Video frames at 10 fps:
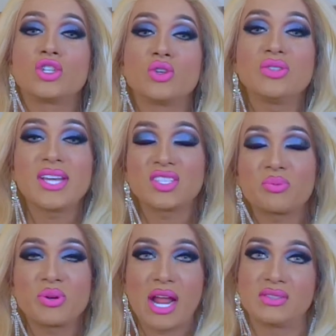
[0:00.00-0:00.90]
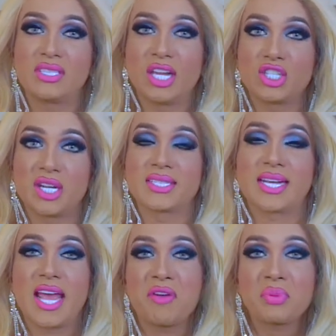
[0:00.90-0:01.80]
two sets of pronunciations.
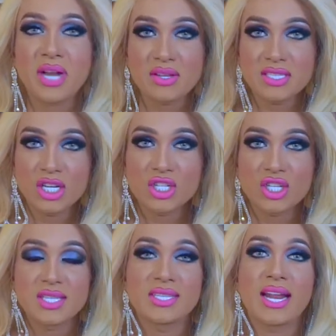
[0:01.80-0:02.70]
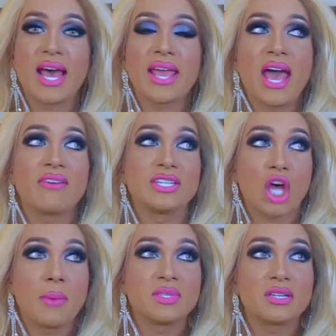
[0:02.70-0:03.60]
Like I have pronunciations that I have
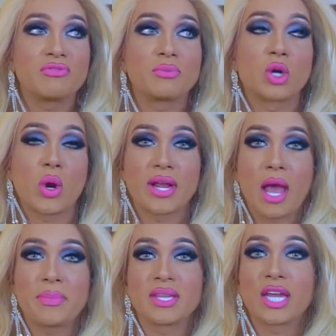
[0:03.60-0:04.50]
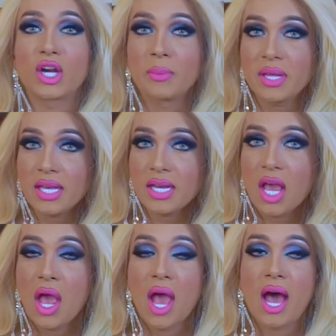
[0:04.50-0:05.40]
adopted from growing up in the Caribbean,
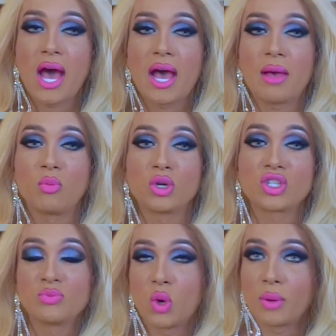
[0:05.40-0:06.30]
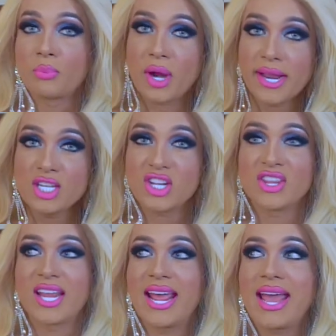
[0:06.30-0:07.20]
um, which is more British,
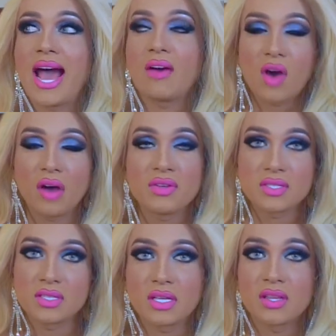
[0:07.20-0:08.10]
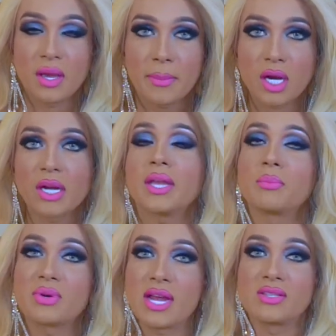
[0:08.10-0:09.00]
and then I have obviously the
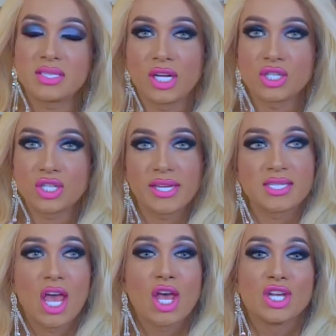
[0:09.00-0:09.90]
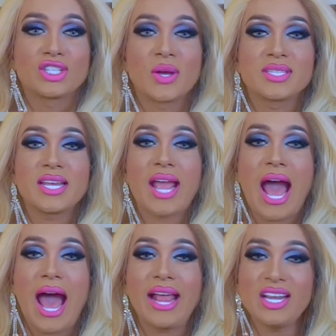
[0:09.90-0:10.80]
American pronunciations. So it's like,
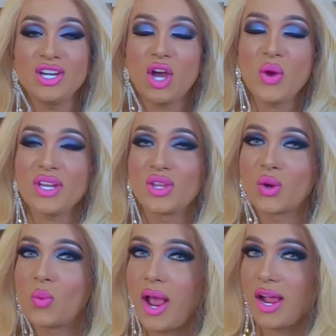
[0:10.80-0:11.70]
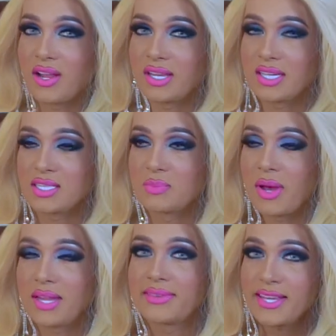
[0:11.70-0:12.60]
I can go either way on these,
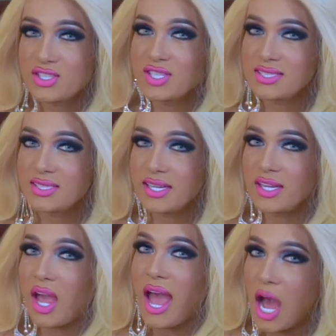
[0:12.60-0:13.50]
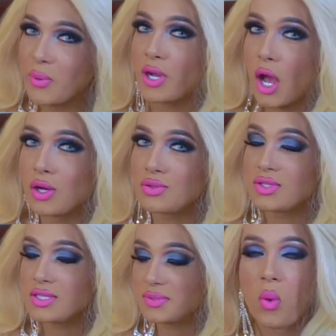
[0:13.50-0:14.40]
but let's just see how it goes.
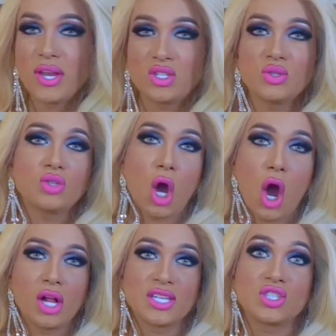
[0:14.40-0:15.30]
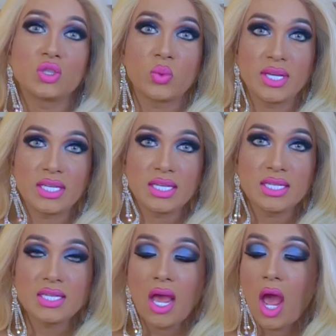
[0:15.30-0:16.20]
What do you call a
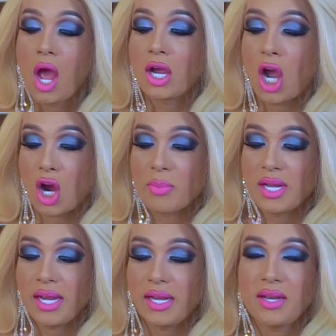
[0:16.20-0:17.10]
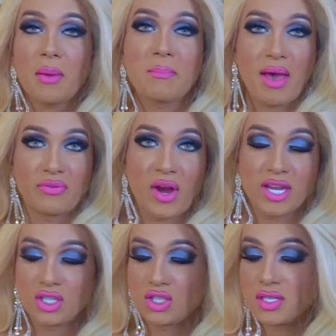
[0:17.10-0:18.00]
sweetened carbonated
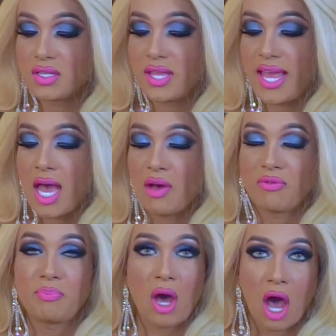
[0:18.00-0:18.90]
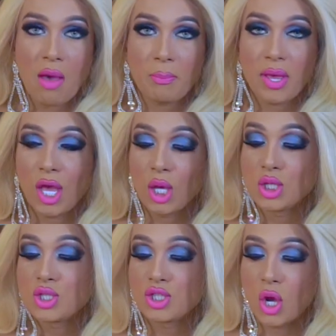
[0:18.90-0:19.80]
beverage? They have pop,
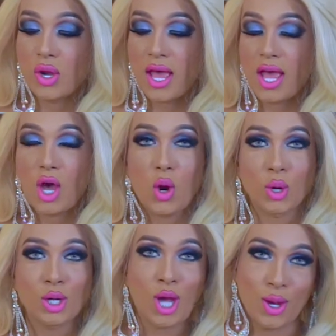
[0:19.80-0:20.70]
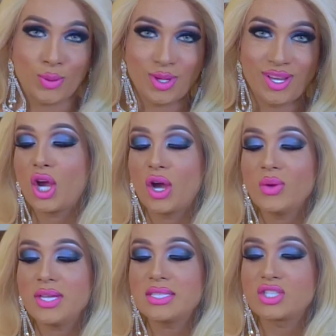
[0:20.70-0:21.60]
soda, or Coke.
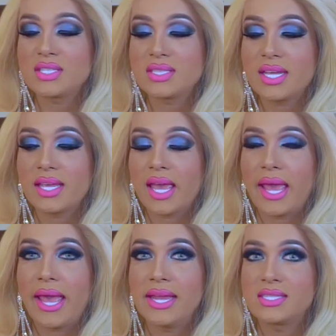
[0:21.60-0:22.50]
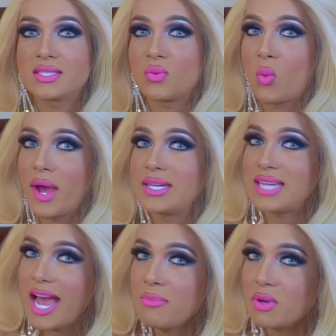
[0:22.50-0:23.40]
Coke is just like, it's one
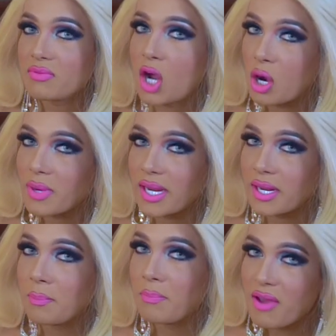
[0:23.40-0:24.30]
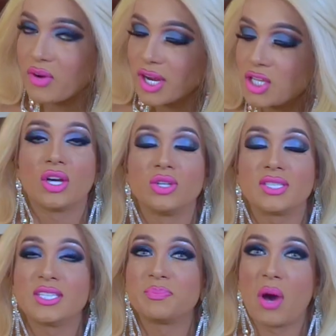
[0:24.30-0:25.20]
type of carbonated beverage. Who
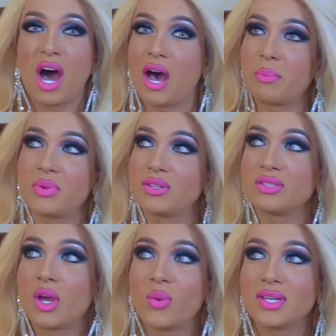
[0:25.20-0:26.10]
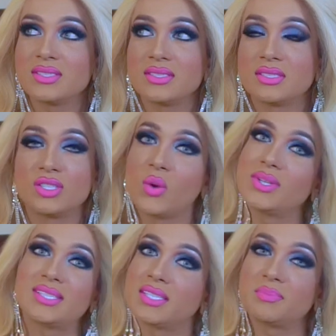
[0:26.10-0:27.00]
says pop? No one, no
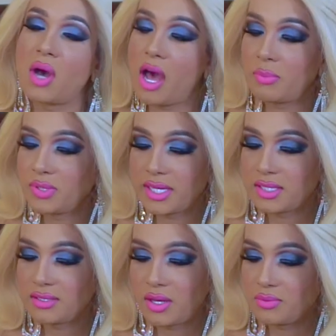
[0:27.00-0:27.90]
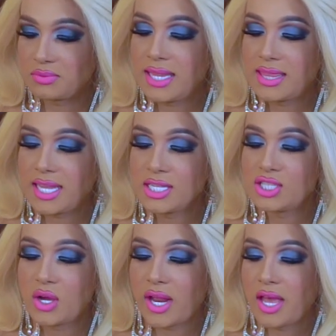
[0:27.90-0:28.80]
one says pop, like no. I think
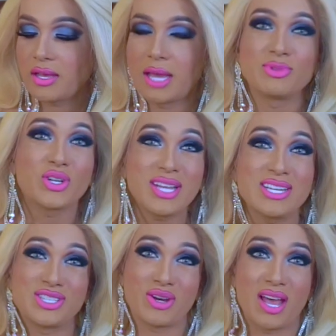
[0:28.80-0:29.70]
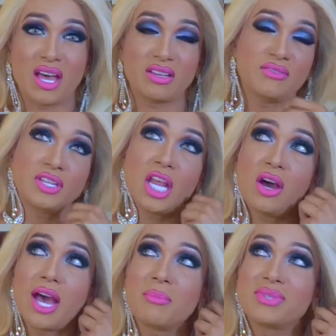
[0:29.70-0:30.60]
it's soda. I'm just gonna hit soda. Even
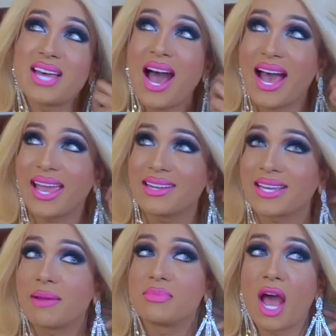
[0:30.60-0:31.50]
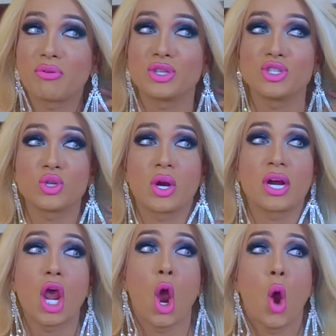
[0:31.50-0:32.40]
though I'm tied, like I'm not really
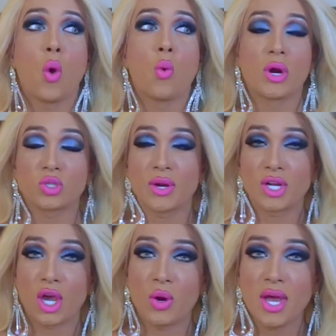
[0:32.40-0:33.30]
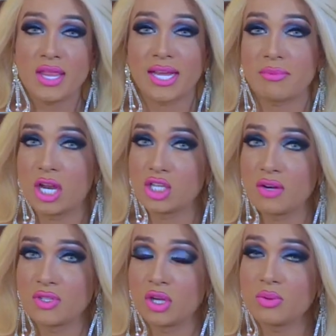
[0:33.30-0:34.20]
sure which one to go with. Like I'm not
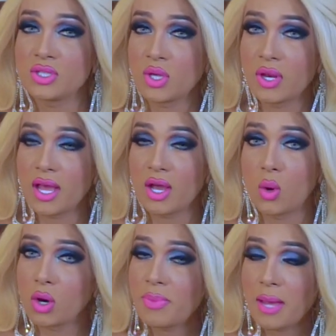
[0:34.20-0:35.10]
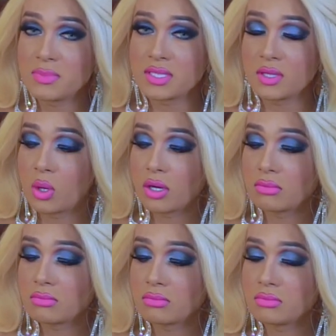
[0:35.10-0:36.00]
sure if to go with soda or Pepsi, or
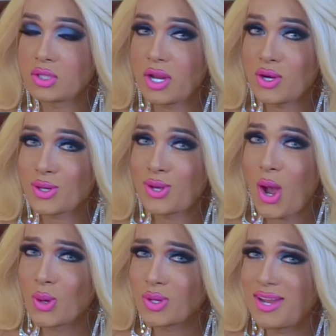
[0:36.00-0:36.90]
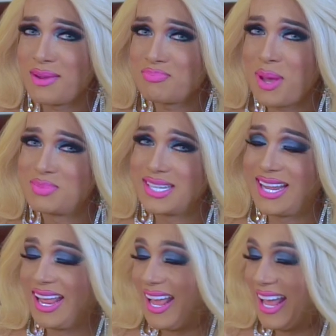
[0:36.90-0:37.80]
soda or Coke, not
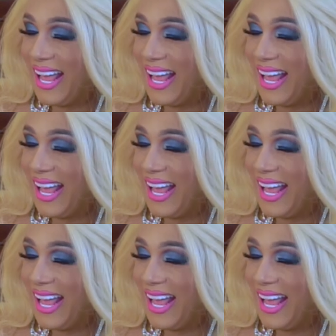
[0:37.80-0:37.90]
Pepsi.